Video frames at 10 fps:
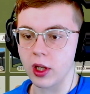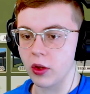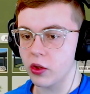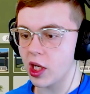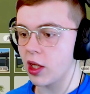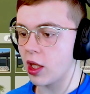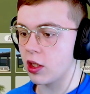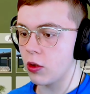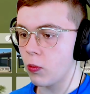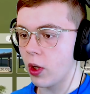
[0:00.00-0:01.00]
It looks like they
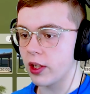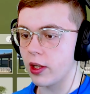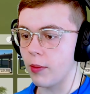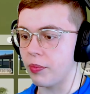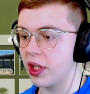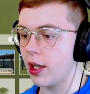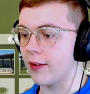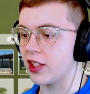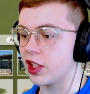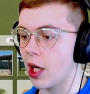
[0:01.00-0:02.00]
do want a bit
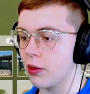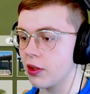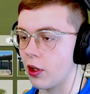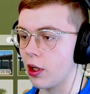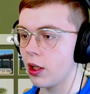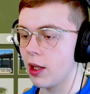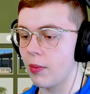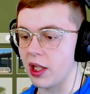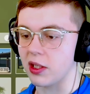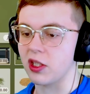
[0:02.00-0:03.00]
of shelter. It
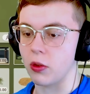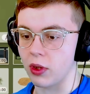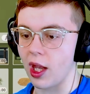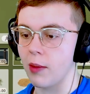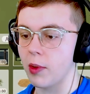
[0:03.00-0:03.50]
might suit them.